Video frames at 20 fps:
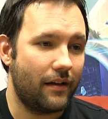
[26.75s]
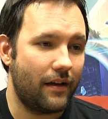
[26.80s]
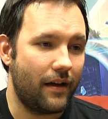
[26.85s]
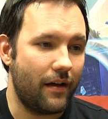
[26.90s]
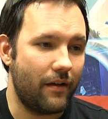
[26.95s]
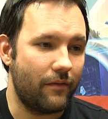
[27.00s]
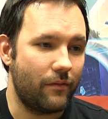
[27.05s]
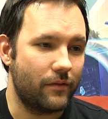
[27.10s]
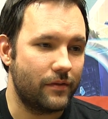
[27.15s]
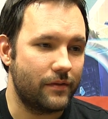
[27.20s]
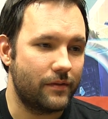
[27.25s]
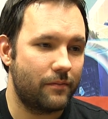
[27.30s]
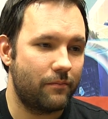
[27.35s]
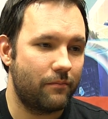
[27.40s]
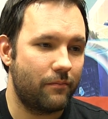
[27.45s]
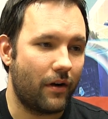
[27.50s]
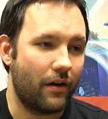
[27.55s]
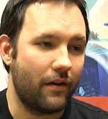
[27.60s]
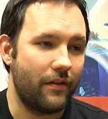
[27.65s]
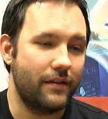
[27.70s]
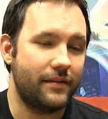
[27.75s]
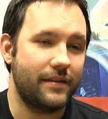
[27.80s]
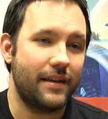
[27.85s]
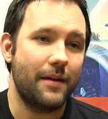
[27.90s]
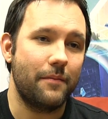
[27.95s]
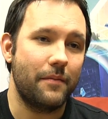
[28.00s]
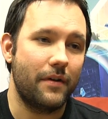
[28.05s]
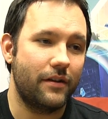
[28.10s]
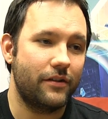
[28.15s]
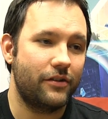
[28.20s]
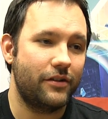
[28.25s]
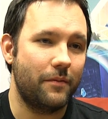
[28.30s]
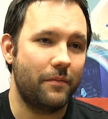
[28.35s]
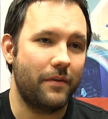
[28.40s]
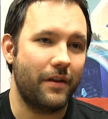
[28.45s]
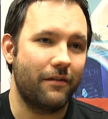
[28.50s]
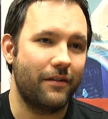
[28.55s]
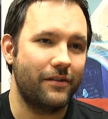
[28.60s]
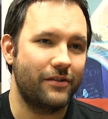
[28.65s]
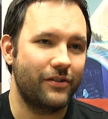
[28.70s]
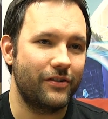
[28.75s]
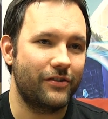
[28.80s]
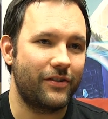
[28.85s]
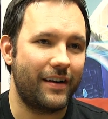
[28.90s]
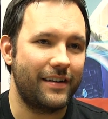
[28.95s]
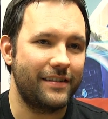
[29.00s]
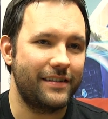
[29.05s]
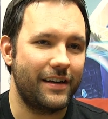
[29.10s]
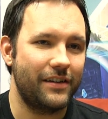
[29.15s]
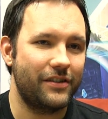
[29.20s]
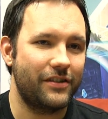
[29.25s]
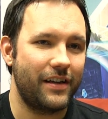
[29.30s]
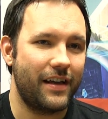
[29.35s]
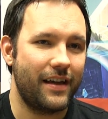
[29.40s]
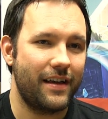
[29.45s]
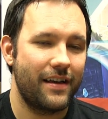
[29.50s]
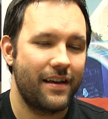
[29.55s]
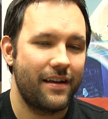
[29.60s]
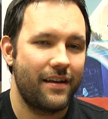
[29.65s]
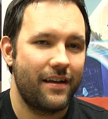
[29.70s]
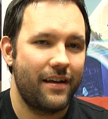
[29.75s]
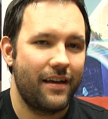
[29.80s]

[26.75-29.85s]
I was part of the team that shipped the original Trials HD.